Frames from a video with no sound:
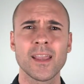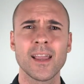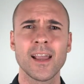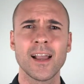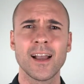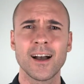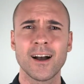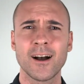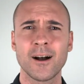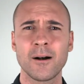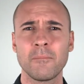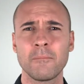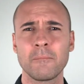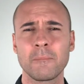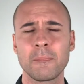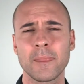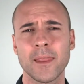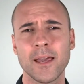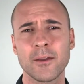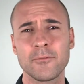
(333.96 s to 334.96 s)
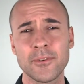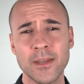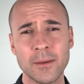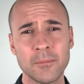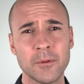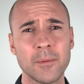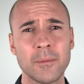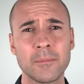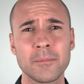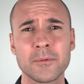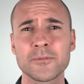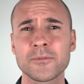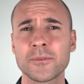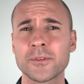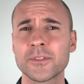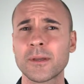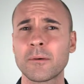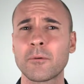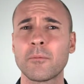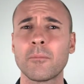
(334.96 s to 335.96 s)
and family members, for
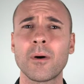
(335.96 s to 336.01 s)
example,